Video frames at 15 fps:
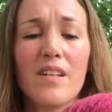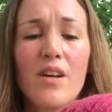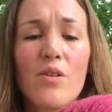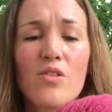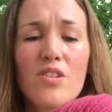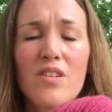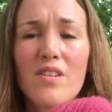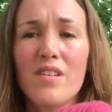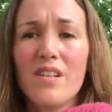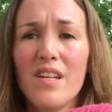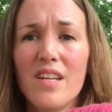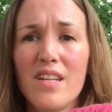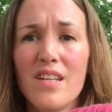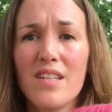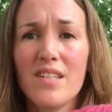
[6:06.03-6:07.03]
Cochineal
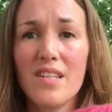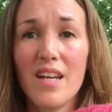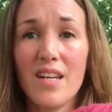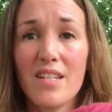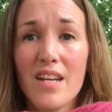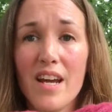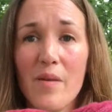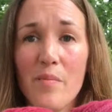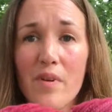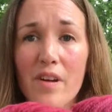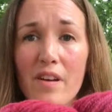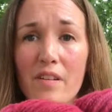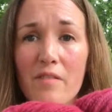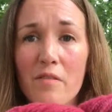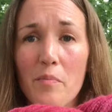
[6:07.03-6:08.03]
is a type
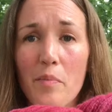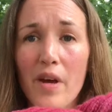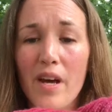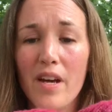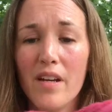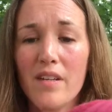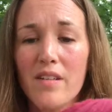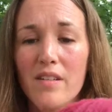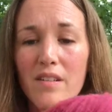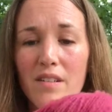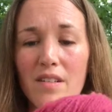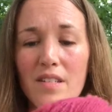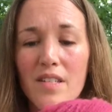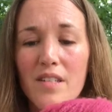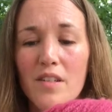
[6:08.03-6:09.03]
of bug.
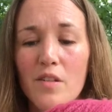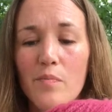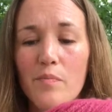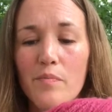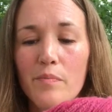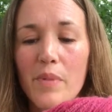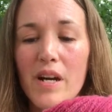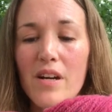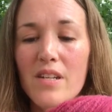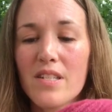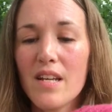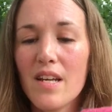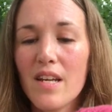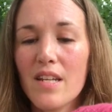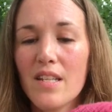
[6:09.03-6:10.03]
It's a little
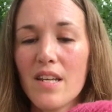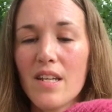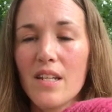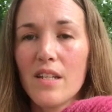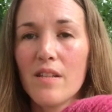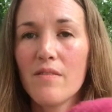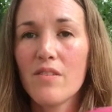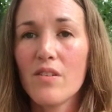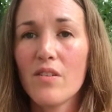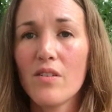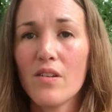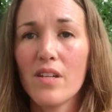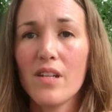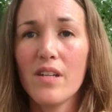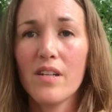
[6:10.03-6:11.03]
parasite that lives
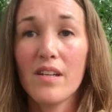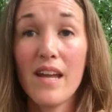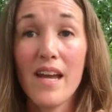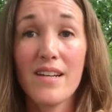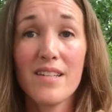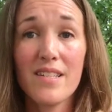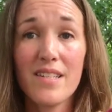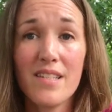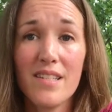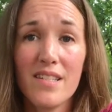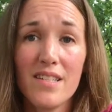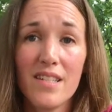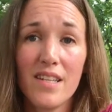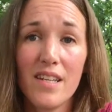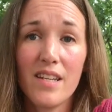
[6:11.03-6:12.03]
on
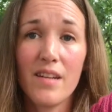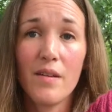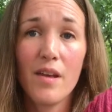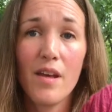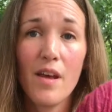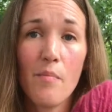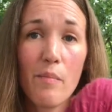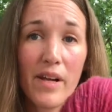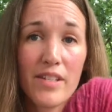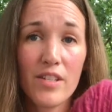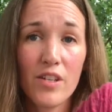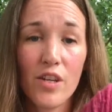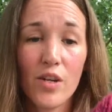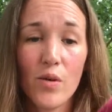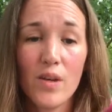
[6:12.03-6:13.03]
cactuses in
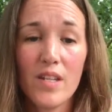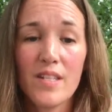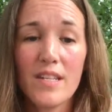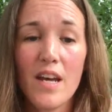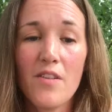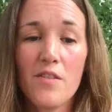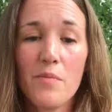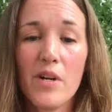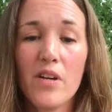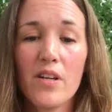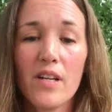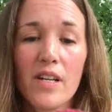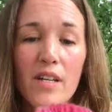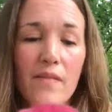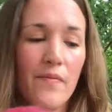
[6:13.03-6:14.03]
Mexico and South
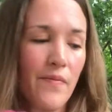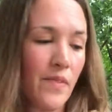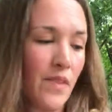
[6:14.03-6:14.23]
America.